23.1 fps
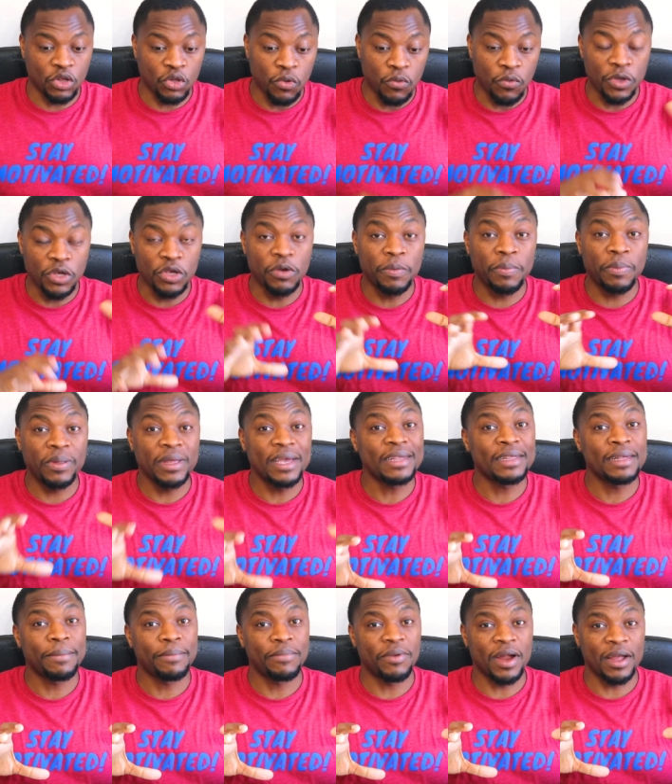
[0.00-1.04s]
So when you
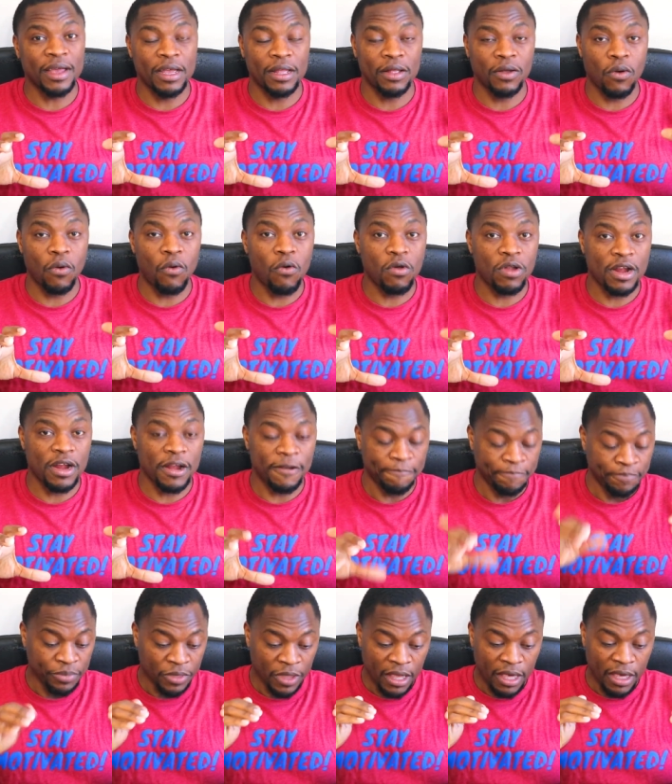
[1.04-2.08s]
place a bracket order,